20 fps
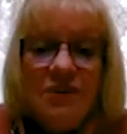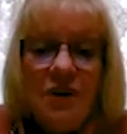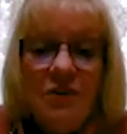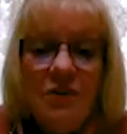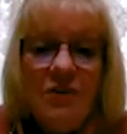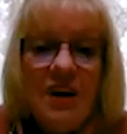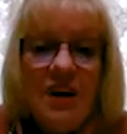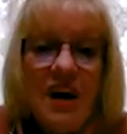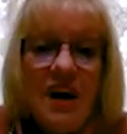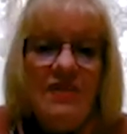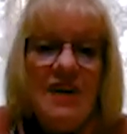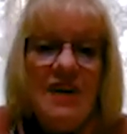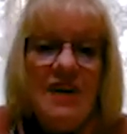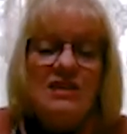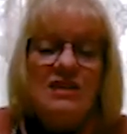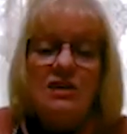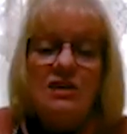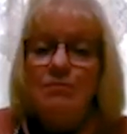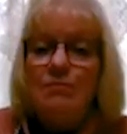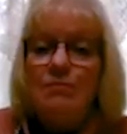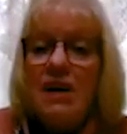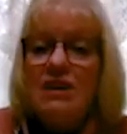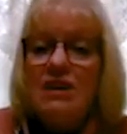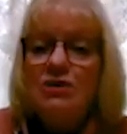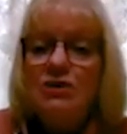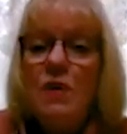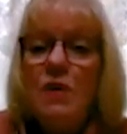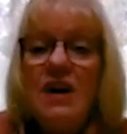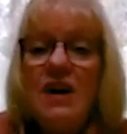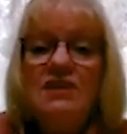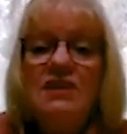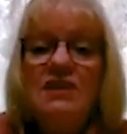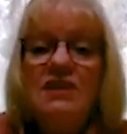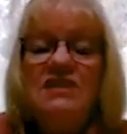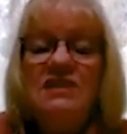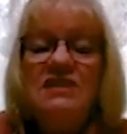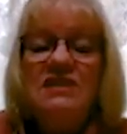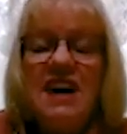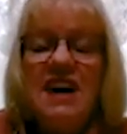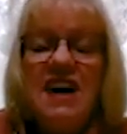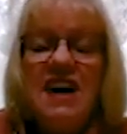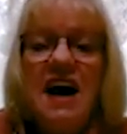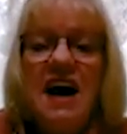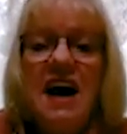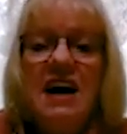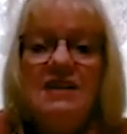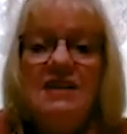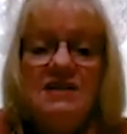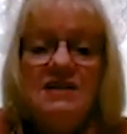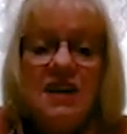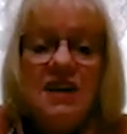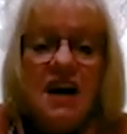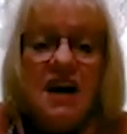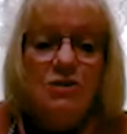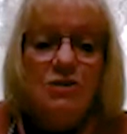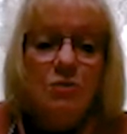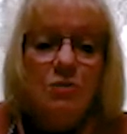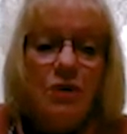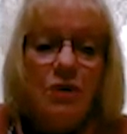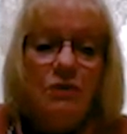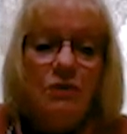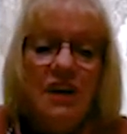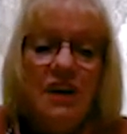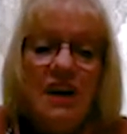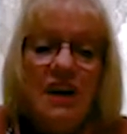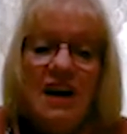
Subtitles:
Okay. That's the best way to stay on schedule.